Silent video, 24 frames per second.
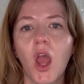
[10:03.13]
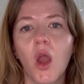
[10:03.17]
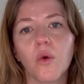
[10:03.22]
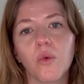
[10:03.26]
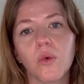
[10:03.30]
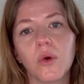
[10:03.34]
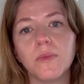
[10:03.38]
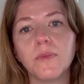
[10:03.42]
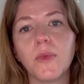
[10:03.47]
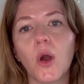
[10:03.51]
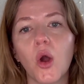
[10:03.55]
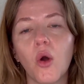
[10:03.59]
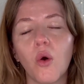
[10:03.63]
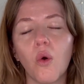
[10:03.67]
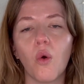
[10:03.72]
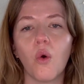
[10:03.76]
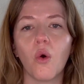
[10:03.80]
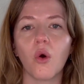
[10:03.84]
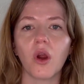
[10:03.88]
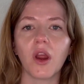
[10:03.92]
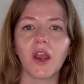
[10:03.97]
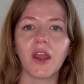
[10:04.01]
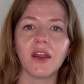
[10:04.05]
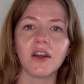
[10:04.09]
remote
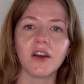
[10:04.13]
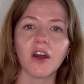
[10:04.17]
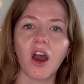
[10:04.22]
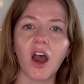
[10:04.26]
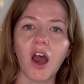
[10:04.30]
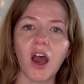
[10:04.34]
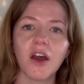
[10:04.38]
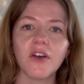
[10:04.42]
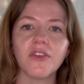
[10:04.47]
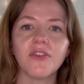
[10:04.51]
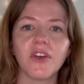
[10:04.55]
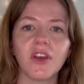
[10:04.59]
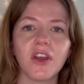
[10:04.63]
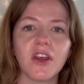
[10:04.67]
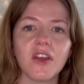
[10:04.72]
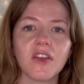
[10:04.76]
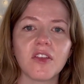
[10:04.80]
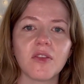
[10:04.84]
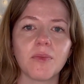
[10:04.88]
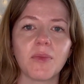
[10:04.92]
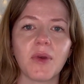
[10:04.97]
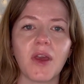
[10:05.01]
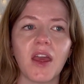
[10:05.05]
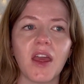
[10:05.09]
or in
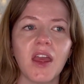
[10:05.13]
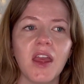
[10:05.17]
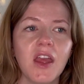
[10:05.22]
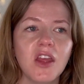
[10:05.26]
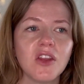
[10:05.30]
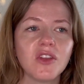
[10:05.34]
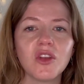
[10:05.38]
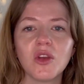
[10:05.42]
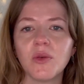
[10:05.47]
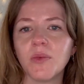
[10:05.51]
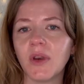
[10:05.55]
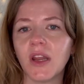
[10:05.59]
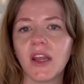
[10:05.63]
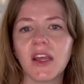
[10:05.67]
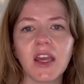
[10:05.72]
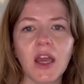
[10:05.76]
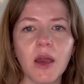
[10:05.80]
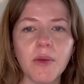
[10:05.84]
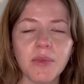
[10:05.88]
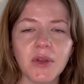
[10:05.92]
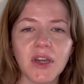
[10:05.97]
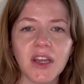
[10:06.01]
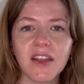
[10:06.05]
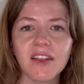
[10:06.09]
office, but too many
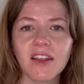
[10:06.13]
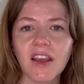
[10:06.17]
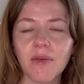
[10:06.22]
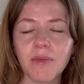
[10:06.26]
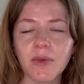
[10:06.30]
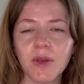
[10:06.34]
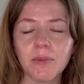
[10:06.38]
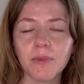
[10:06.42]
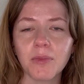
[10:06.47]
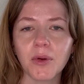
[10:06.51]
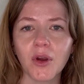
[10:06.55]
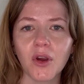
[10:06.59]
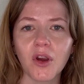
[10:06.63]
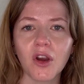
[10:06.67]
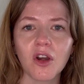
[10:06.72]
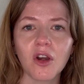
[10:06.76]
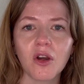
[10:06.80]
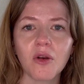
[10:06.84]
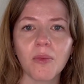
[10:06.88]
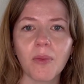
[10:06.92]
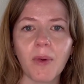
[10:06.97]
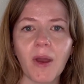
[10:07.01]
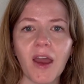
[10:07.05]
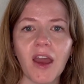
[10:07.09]
companies have been
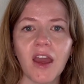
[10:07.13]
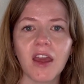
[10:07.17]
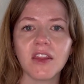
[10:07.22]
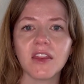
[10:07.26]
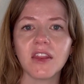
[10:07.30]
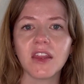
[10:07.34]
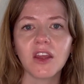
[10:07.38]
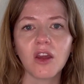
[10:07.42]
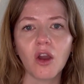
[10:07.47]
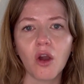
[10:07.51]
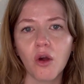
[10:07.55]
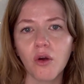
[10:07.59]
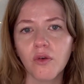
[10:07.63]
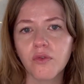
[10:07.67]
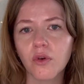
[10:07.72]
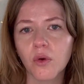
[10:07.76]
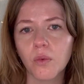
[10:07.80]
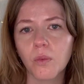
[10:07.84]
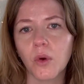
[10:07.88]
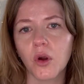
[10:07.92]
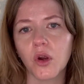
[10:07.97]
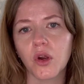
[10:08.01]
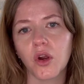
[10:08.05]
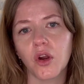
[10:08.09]
burned by the
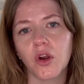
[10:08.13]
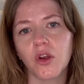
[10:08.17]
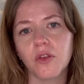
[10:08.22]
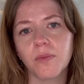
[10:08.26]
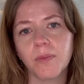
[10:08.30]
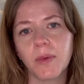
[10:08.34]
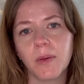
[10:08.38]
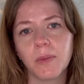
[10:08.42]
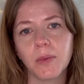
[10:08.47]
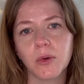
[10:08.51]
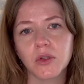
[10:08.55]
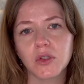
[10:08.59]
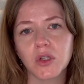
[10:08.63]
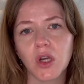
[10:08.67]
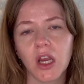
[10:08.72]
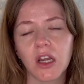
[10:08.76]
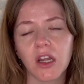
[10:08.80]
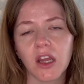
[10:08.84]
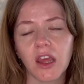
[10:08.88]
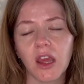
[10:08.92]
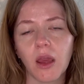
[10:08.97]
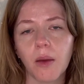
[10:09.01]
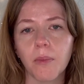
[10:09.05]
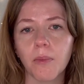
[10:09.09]
overworkers, people trying to
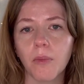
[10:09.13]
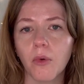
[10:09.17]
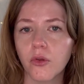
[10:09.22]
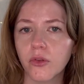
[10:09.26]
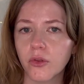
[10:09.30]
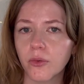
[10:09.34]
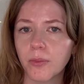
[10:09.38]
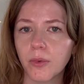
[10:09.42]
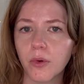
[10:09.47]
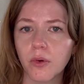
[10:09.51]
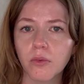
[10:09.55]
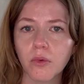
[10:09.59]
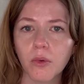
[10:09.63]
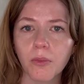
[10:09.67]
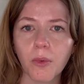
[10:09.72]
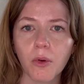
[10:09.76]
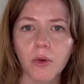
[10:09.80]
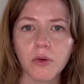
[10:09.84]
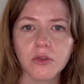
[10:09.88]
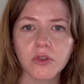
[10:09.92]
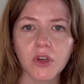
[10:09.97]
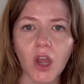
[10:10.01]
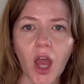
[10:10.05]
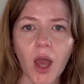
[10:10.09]
get multiple
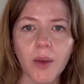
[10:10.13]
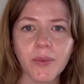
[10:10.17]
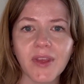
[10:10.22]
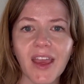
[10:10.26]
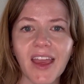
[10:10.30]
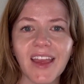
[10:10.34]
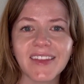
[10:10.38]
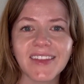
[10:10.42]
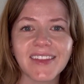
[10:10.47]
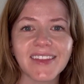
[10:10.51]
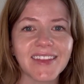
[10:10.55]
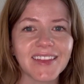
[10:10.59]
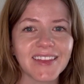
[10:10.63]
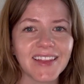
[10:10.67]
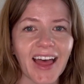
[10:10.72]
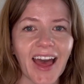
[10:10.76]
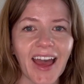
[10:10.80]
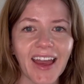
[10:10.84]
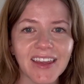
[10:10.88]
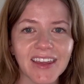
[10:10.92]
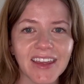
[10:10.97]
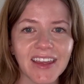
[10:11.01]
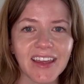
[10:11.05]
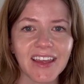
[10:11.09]
remote jobs and
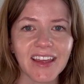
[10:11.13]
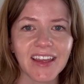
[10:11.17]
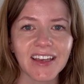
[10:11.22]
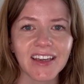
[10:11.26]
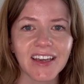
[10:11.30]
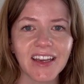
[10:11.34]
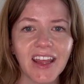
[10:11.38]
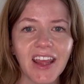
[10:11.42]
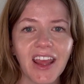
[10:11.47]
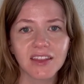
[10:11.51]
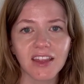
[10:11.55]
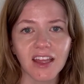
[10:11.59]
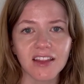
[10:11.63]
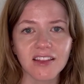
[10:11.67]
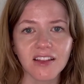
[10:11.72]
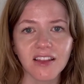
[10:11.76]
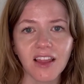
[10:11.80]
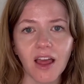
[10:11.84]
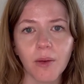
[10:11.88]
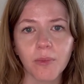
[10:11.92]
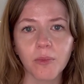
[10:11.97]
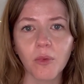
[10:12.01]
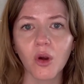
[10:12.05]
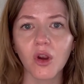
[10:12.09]
slacking. That's a
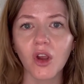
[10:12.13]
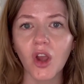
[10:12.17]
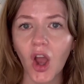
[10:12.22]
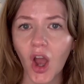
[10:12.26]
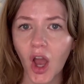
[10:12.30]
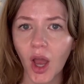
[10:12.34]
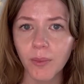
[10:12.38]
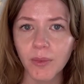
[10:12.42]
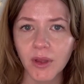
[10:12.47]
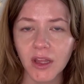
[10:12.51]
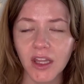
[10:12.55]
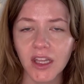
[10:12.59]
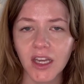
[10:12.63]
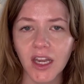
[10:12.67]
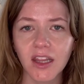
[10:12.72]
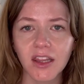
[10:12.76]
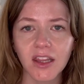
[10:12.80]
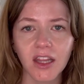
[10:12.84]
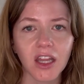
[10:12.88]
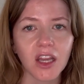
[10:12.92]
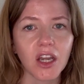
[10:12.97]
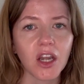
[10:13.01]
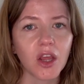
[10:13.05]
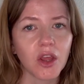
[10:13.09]
lot more common
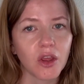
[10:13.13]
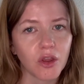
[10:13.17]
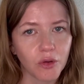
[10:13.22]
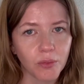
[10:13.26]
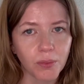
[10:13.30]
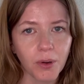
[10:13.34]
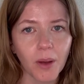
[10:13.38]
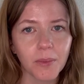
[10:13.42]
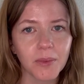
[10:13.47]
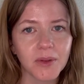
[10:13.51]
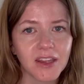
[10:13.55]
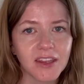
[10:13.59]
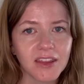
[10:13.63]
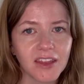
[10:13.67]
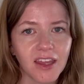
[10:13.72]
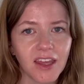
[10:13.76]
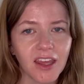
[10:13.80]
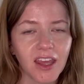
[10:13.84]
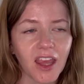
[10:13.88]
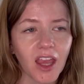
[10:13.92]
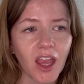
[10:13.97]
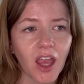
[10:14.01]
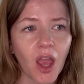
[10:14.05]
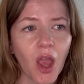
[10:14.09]
than you probably
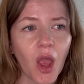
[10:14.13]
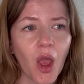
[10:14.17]
think,